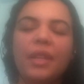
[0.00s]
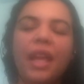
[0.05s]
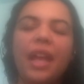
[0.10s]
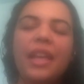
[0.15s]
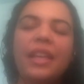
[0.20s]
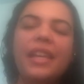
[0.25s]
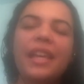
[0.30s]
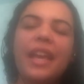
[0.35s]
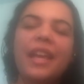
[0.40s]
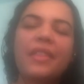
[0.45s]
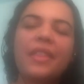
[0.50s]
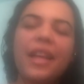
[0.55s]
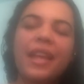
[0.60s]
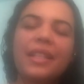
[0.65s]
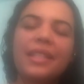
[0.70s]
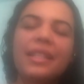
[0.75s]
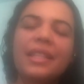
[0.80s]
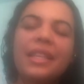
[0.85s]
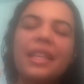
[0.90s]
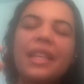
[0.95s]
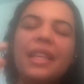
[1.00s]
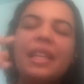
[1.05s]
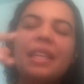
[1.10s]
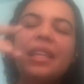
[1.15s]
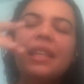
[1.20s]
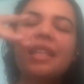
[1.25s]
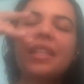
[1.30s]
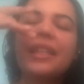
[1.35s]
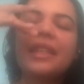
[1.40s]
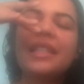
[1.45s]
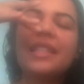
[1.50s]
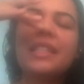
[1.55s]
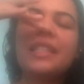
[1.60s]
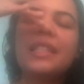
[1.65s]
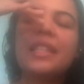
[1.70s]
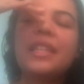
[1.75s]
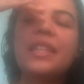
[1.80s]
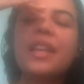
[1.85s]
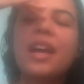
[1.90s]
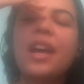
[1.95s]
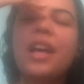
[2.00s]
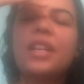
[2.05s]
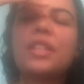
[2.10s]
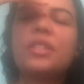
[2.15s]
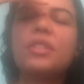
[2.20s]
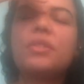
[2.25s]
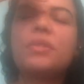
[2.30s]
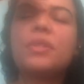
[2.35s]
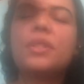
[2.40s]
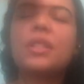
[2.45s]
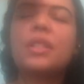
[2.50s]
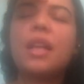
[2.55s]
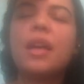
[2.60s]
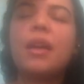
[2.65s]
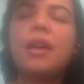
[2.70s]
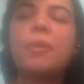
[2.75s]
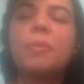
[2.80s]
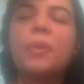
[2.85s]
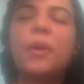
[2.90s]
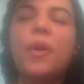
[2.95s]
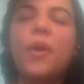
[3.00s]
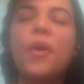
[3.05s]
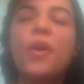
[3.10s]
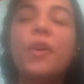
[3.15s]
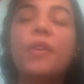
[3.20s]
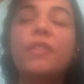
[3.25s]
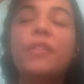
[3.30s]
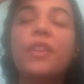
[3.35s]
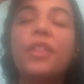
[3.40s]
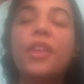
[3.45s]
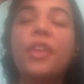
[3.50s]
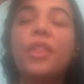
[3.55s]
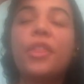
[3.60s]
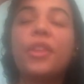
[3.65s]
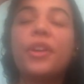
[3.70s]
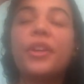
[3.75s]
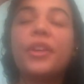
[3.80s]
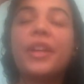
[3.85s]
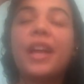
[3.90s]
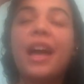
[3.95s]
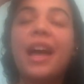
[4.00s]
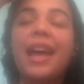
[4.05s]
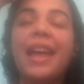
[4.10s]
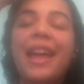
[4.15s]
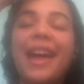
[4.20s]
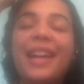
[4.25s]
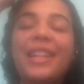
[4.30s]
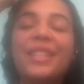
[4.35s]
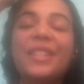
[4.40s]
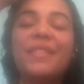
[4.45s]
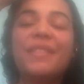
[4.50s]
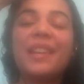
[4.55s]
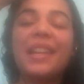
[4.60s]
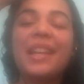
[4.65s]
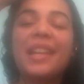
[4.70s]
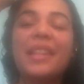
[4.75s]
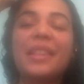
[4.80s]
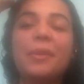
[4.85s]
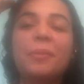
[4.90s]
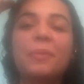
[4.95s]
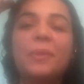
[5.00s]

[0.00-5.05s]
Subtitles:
Again, that's in the nostril, up over the third eye, activating the